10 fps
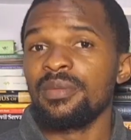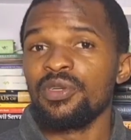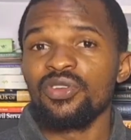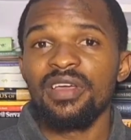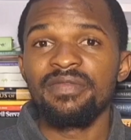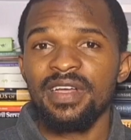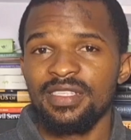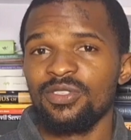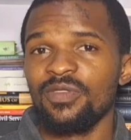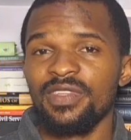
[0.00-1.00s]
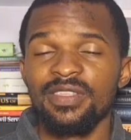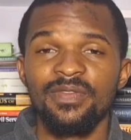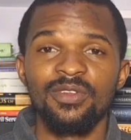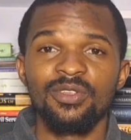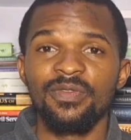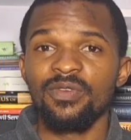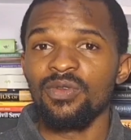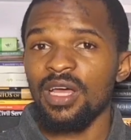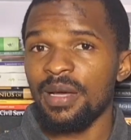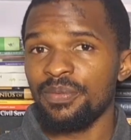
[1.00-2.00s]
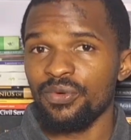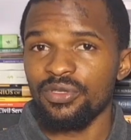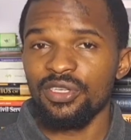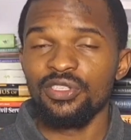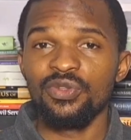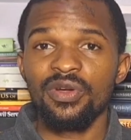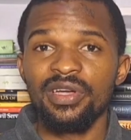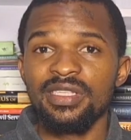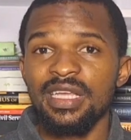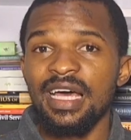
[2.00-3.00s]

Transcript: The major emphasis of this philosophical approach is to create